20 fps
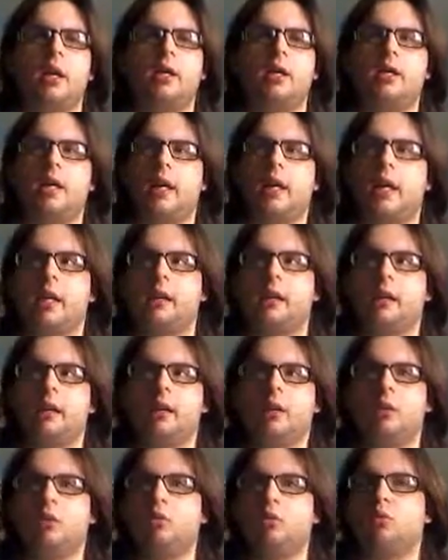It's like
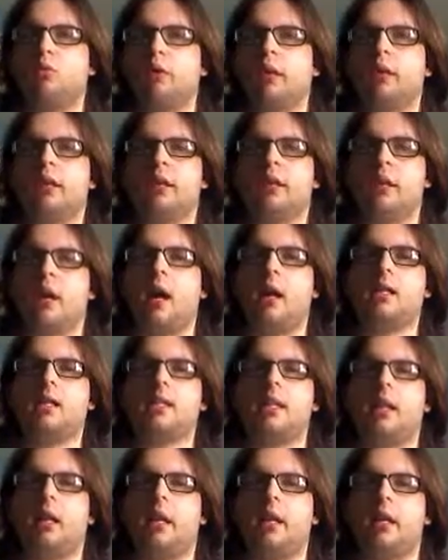really
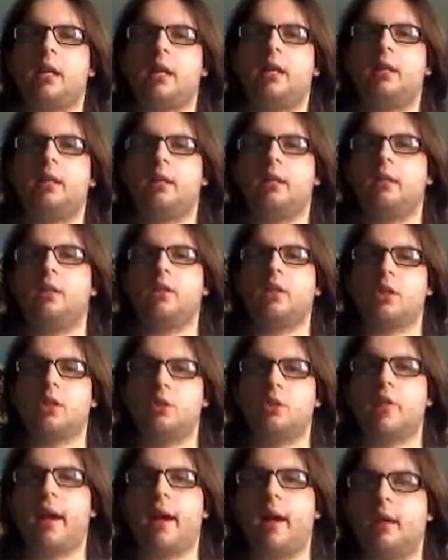Nazi-like to
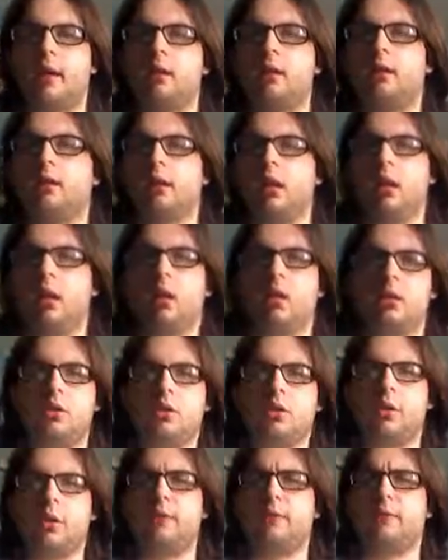do that.
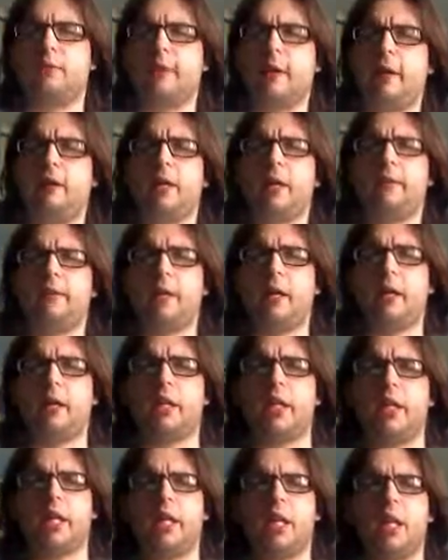So that's very,
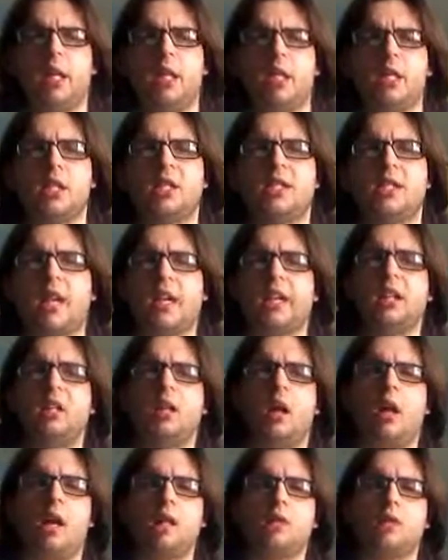very
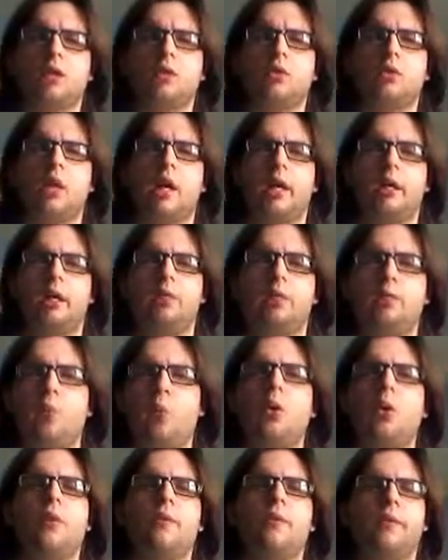psychological kind of
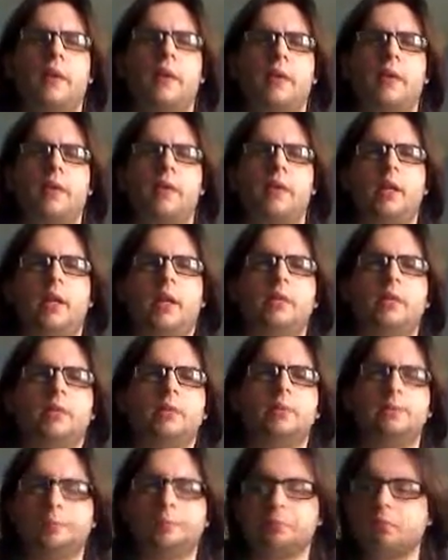warfare that they
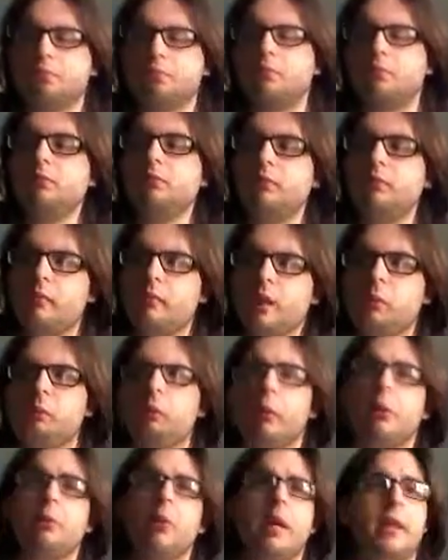do.
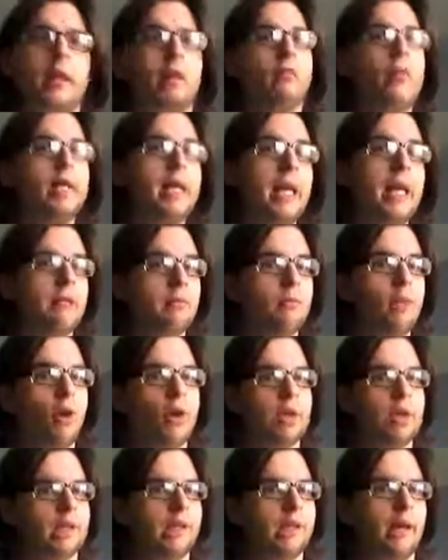But anyway, they rename them
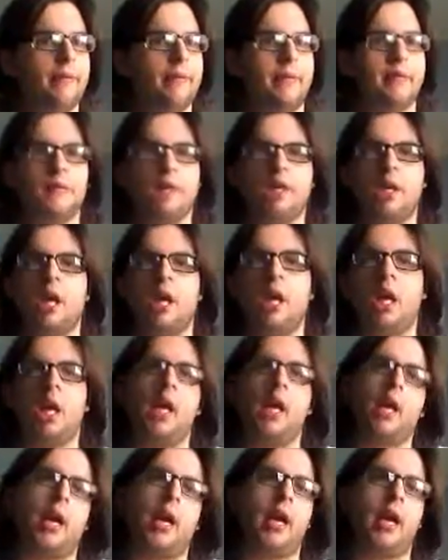all as 11s,
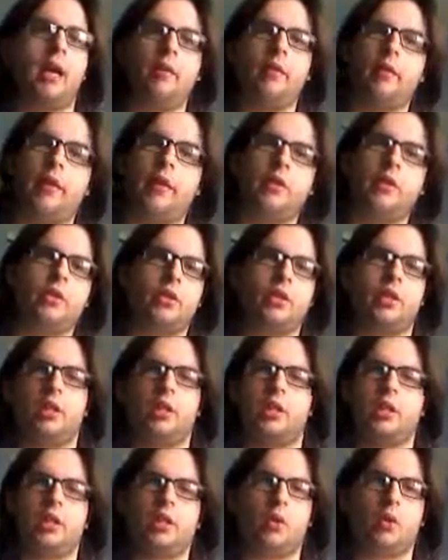and then there's
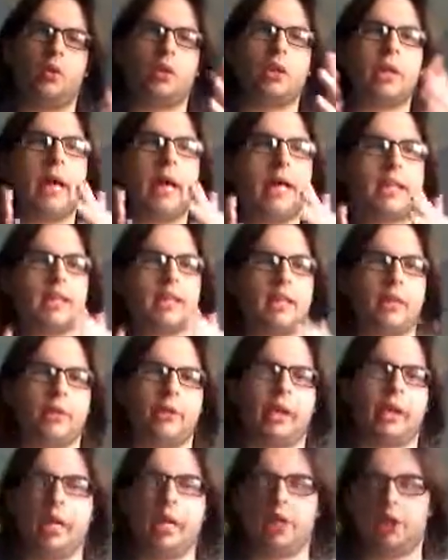the, class
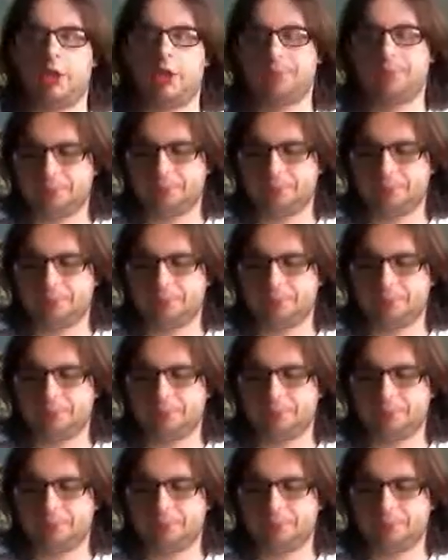segregation.